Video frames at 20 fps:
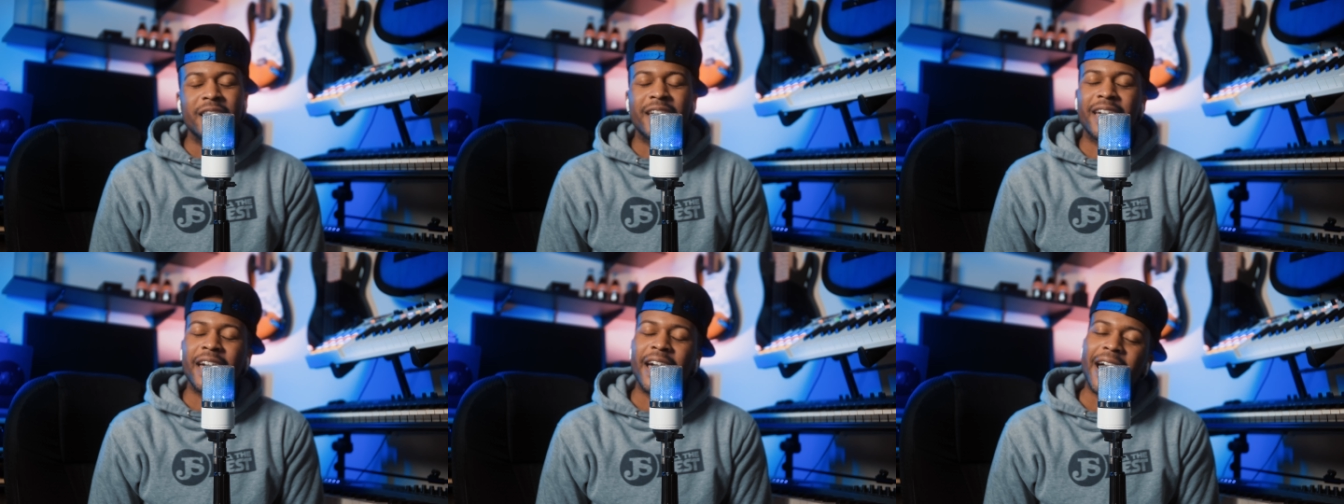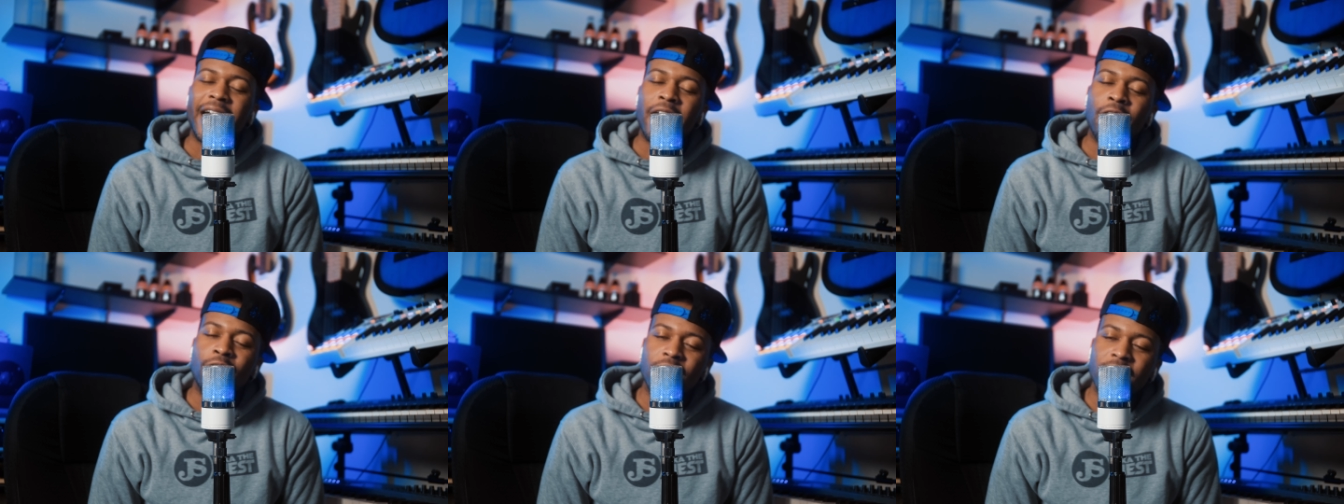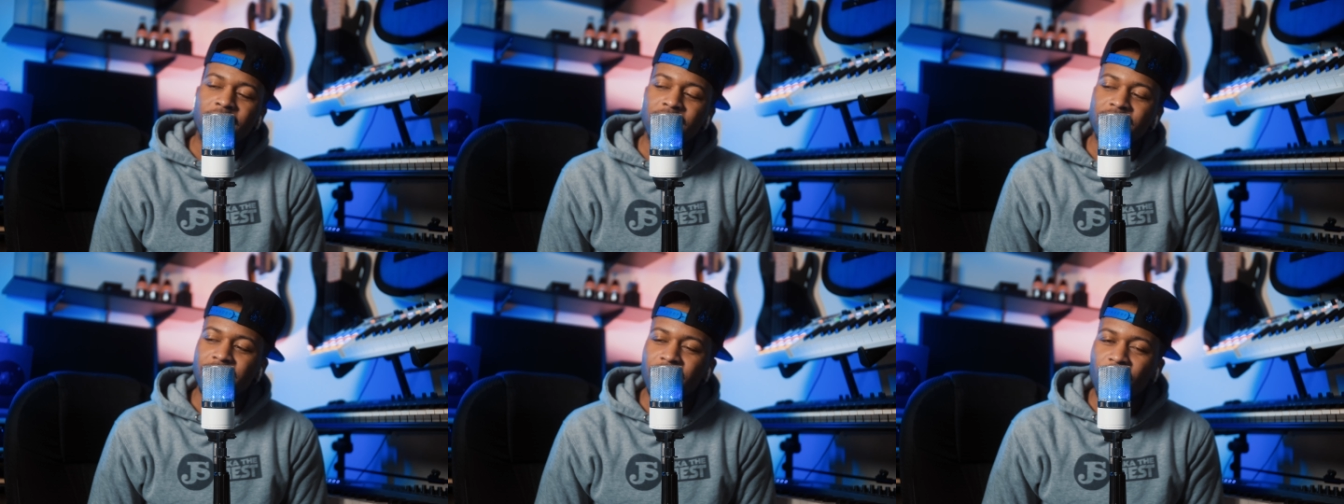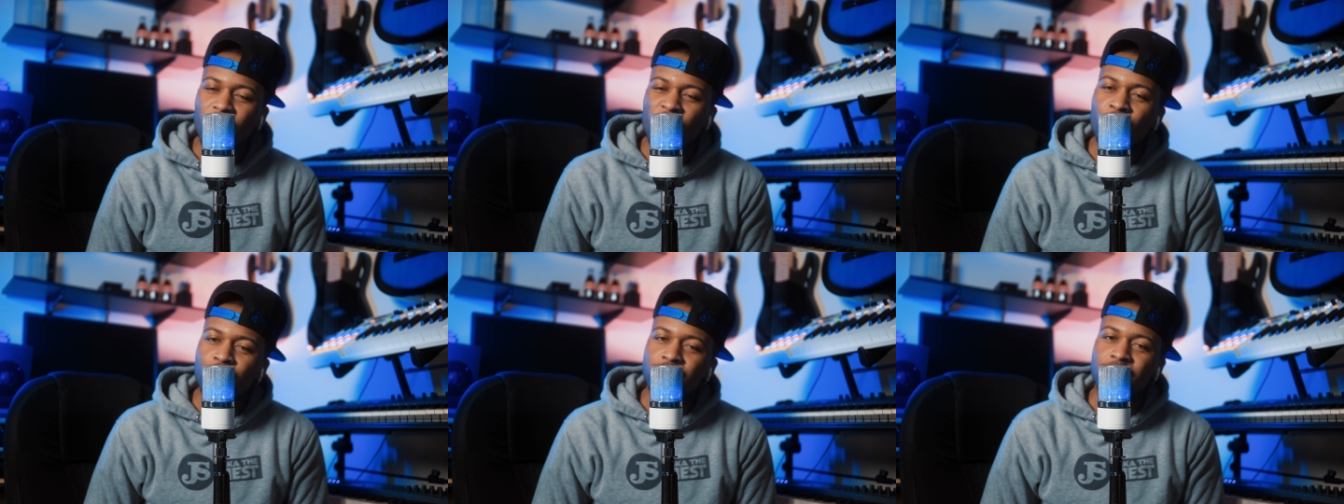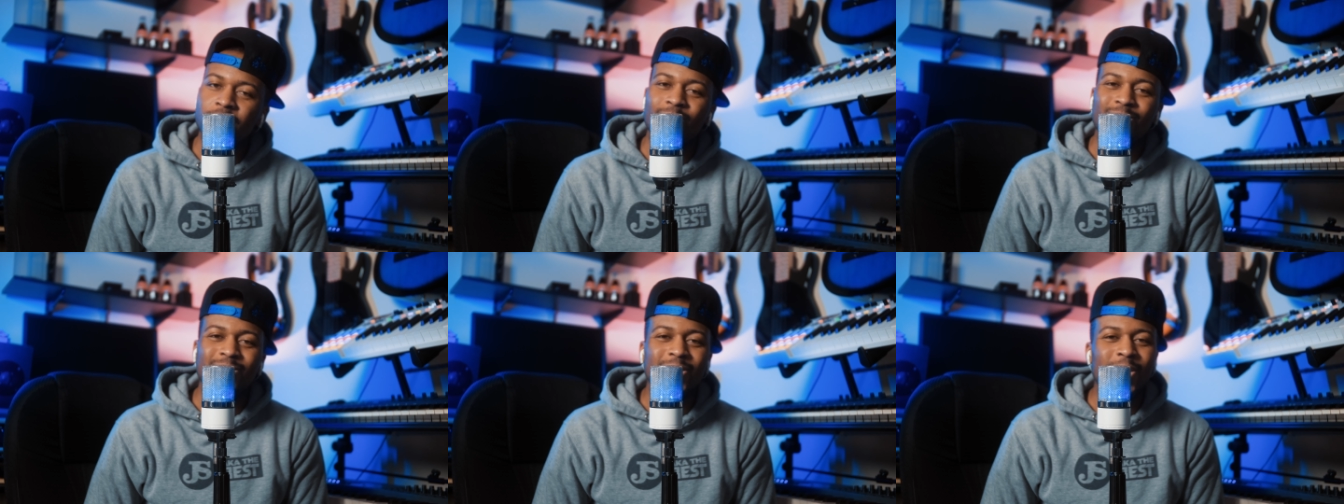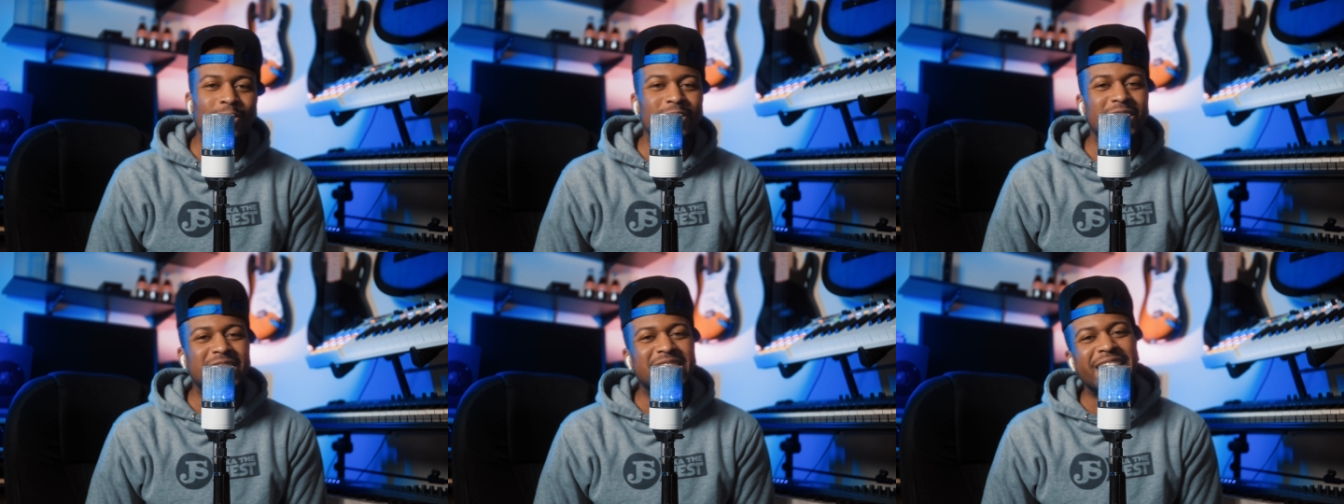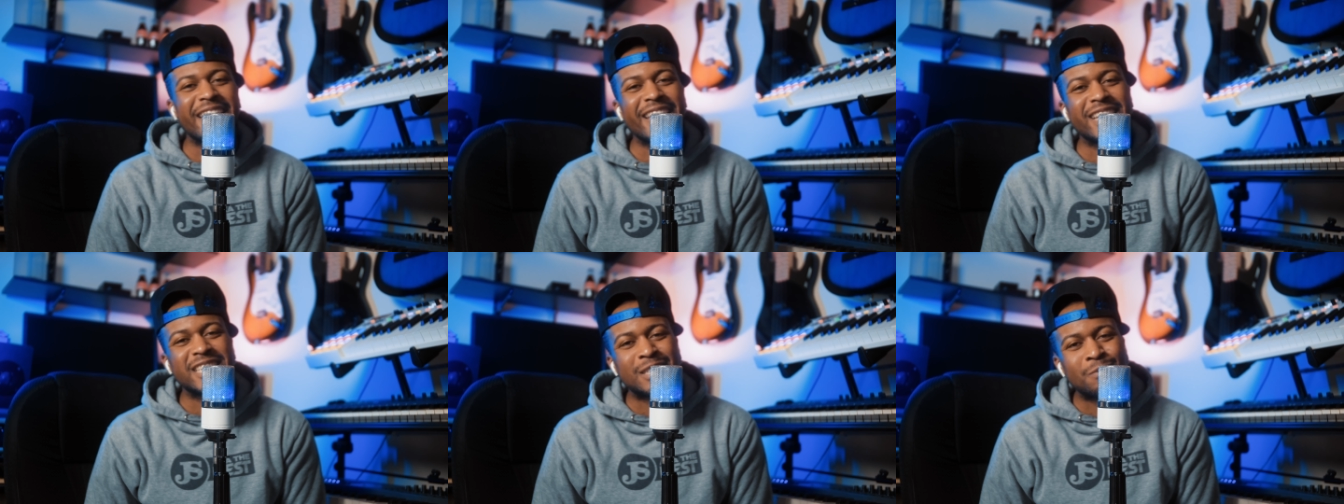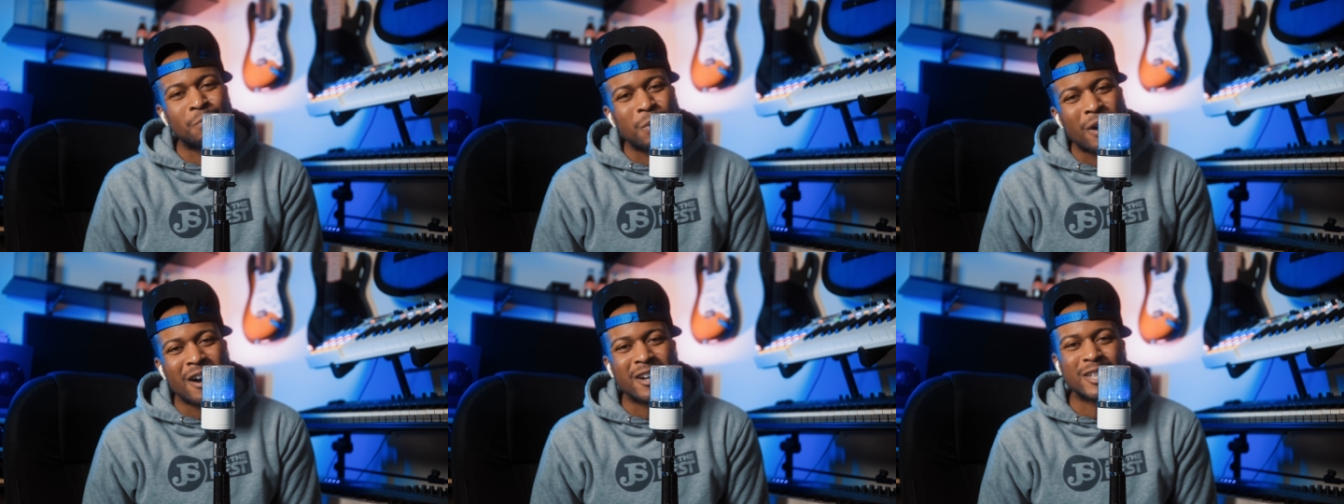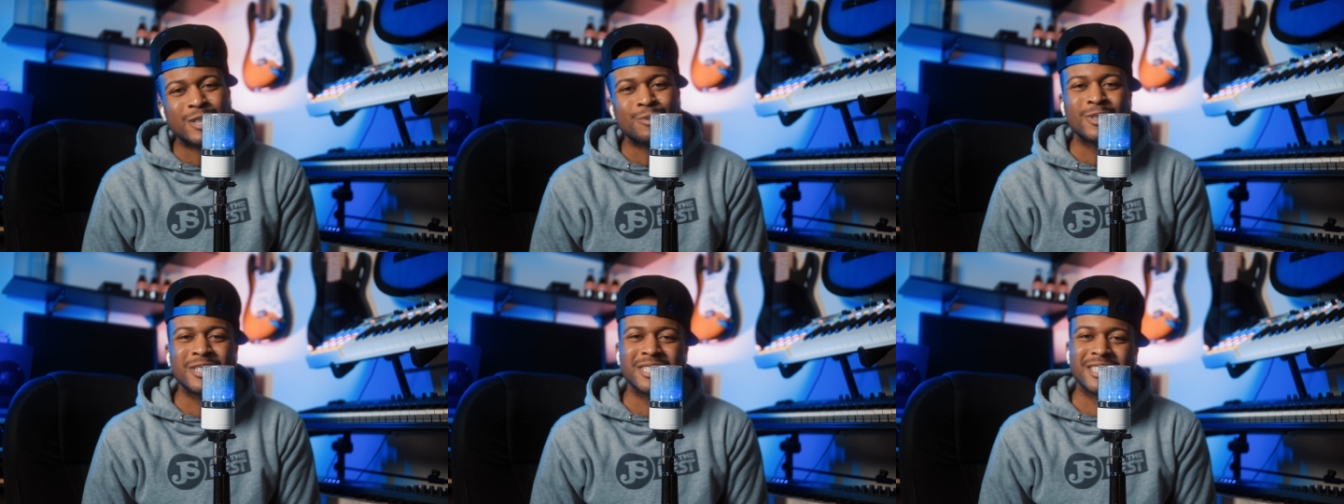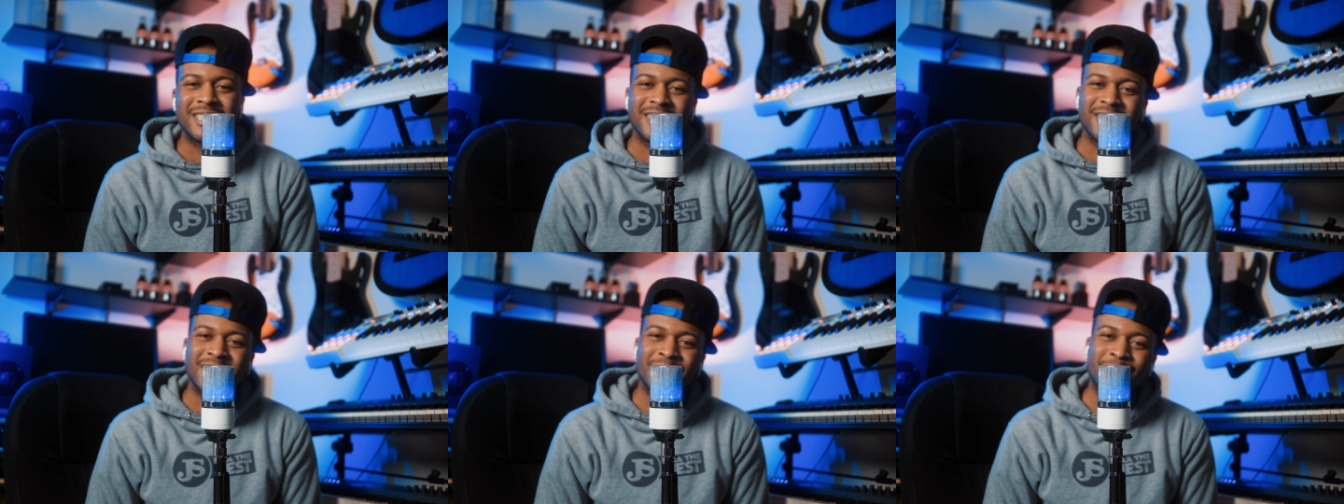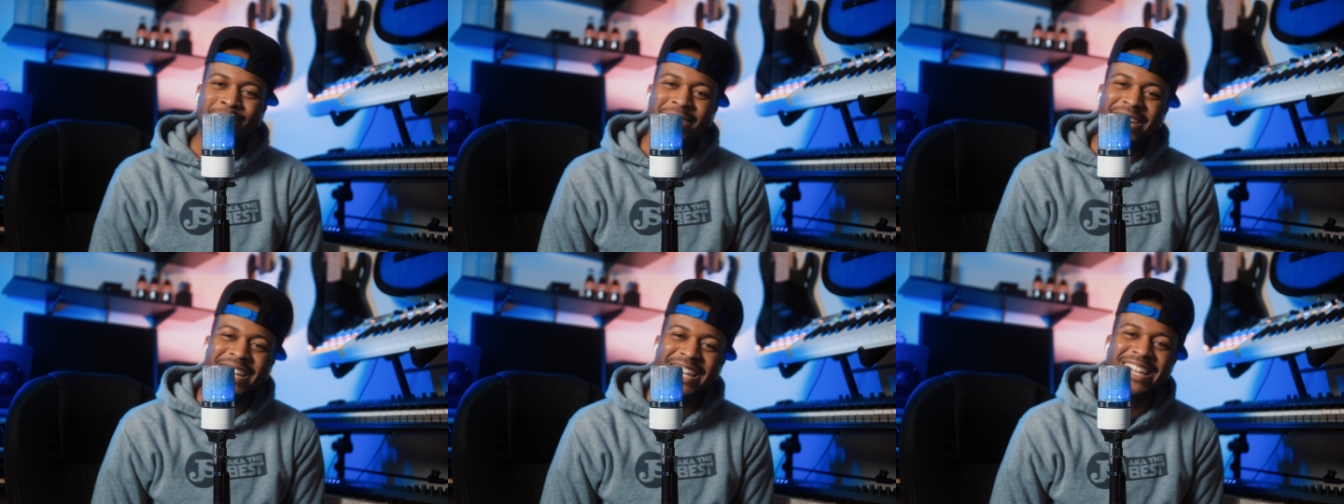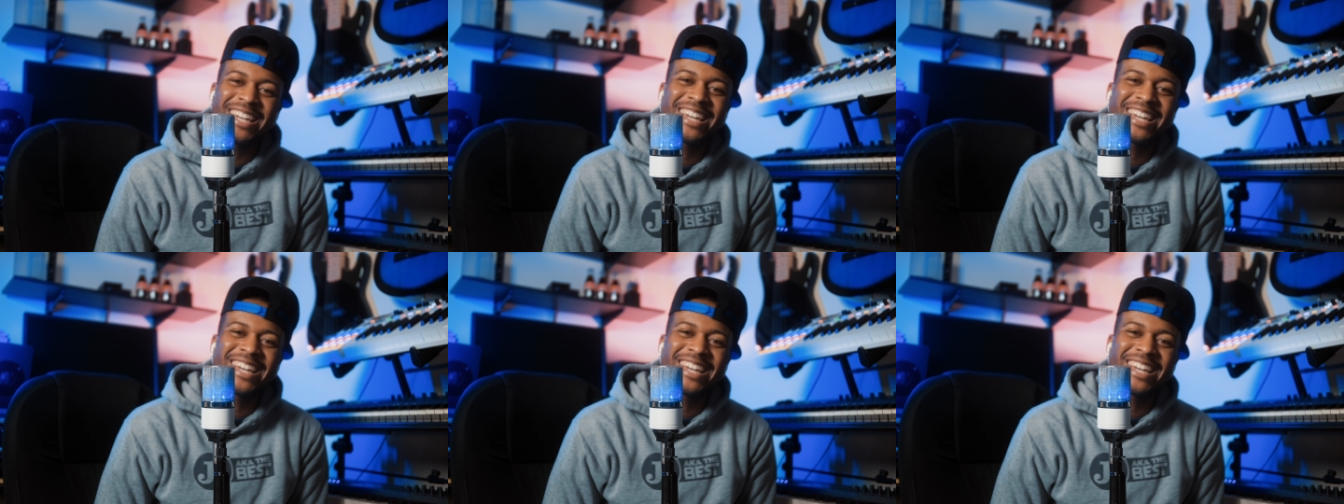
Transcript: Kyle Hunter, also known as K. Sparks. What's good, man?